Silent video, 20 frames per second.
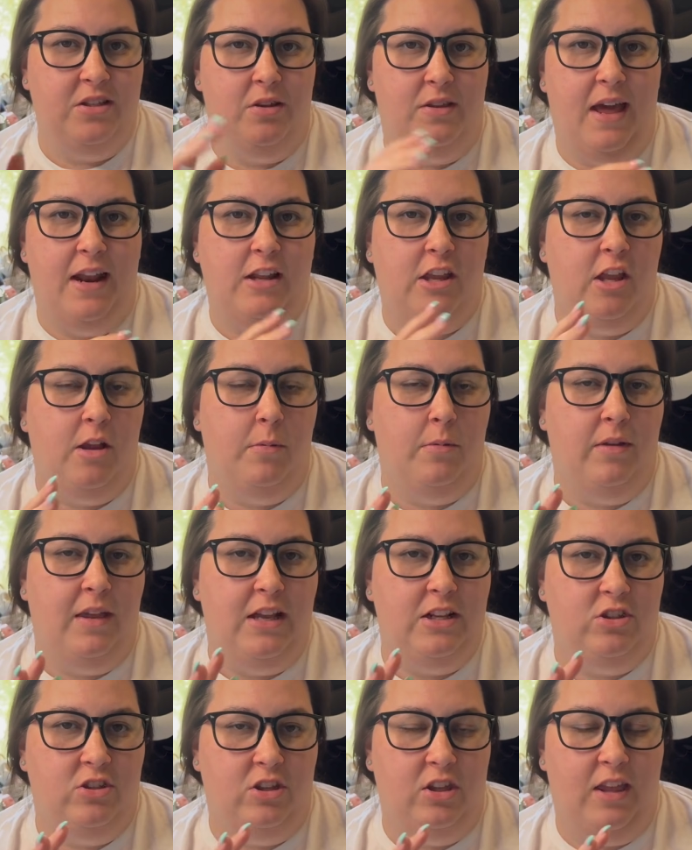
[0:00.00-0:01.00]
so that
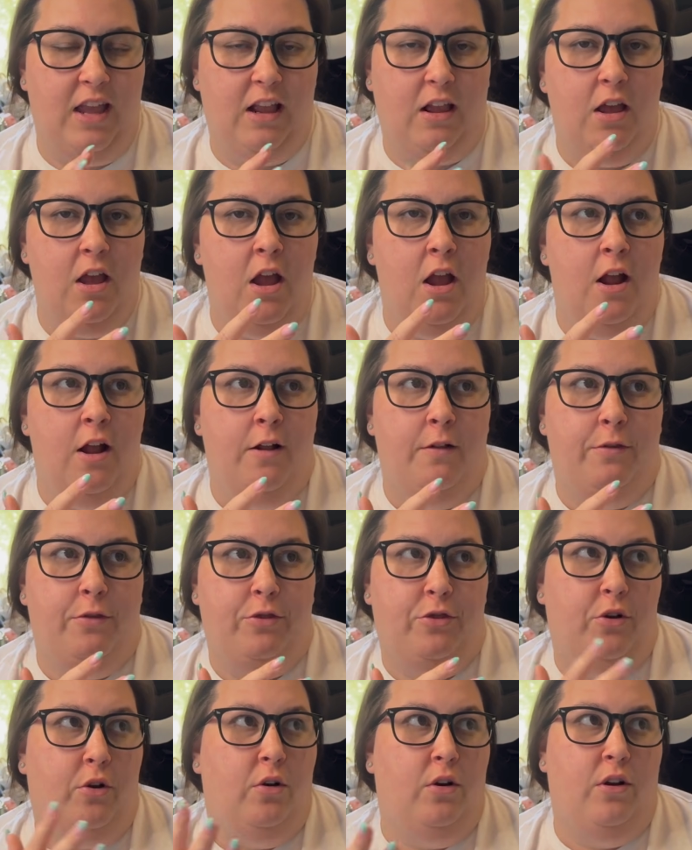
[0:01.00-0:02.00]
accumulates to like
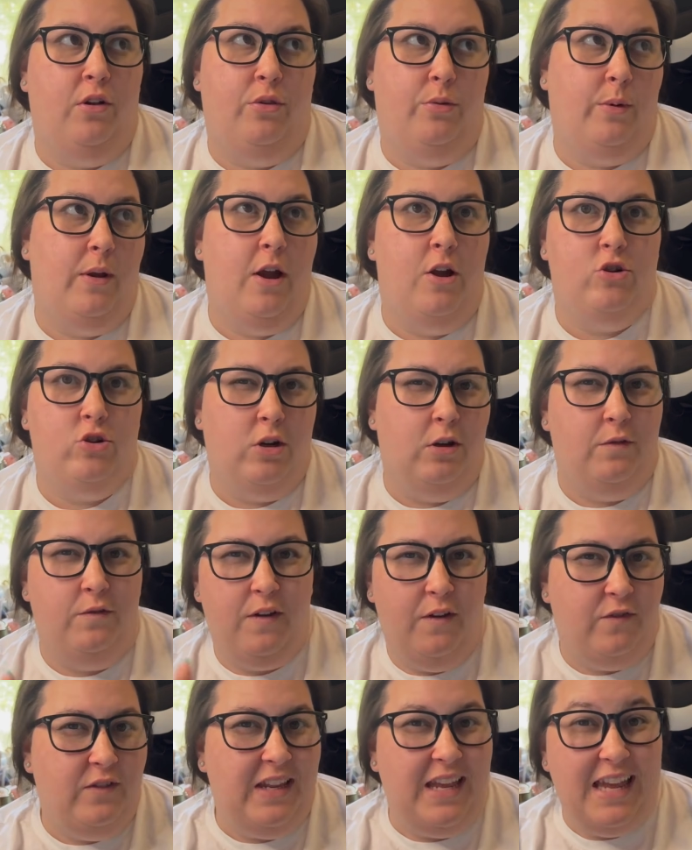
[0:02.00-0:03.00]

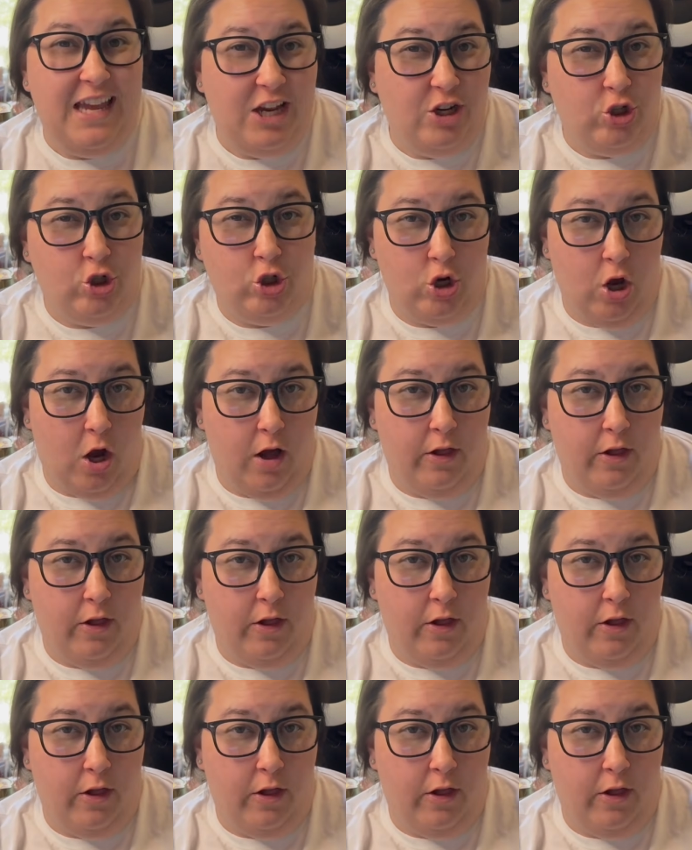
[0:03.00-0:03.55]
$350-ish.